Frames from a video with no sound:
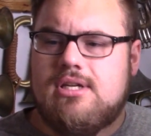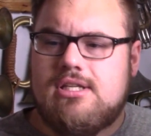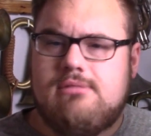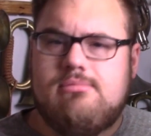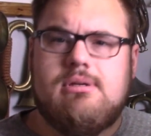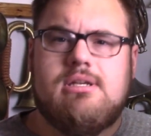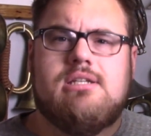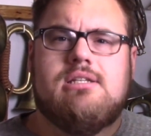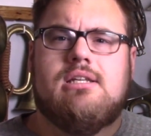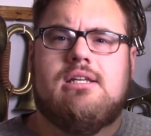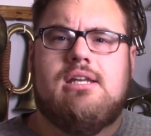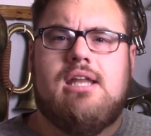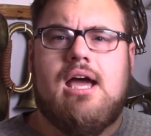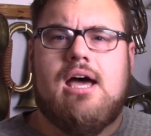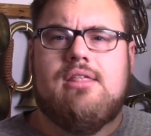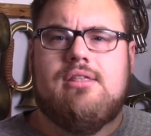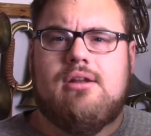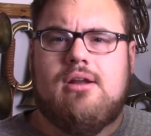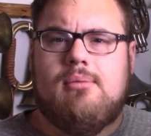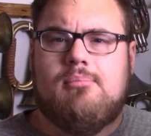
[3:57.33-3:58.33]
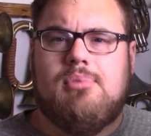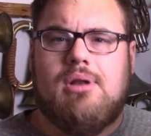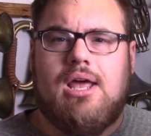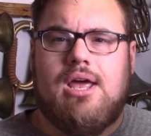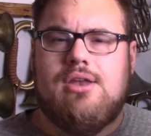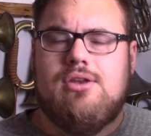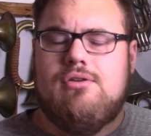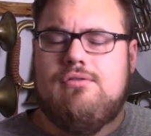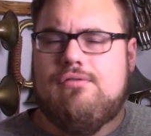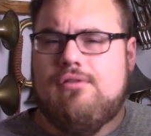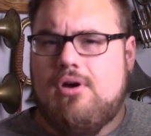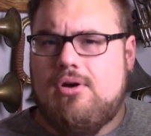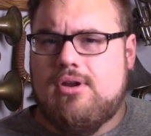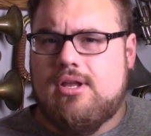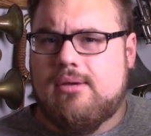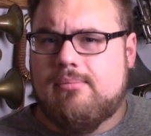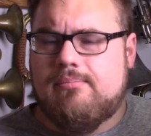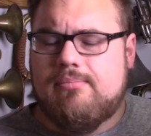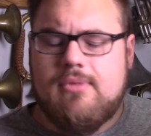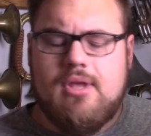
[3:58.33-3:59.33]
especially now that I'm playing
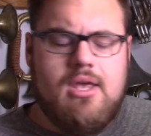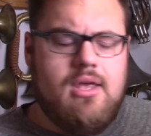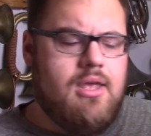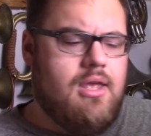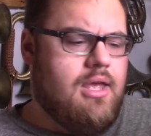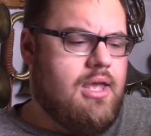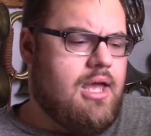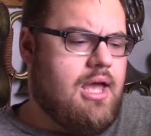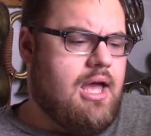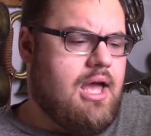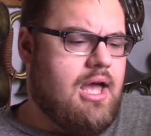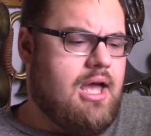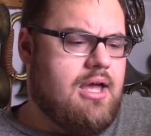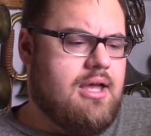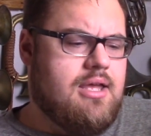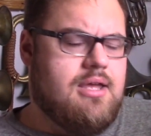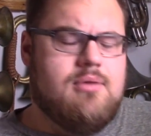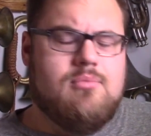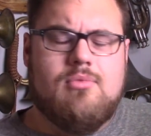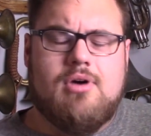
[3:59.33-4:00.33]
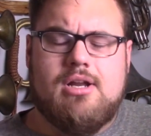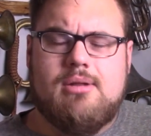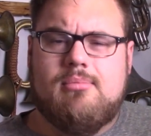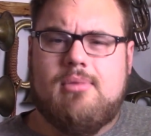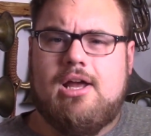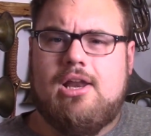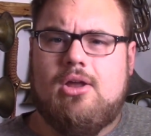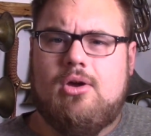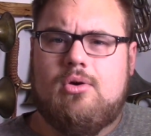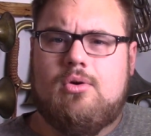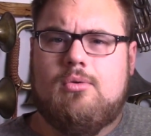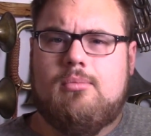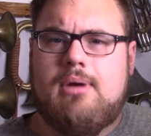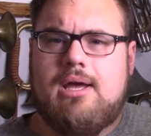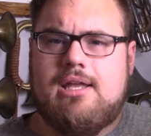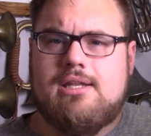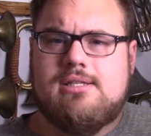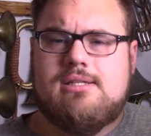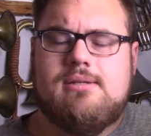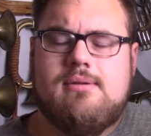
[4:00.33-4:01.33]
euphonium in one of my local
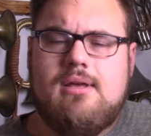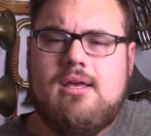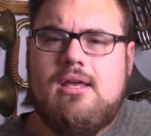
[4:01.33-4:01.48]
bands.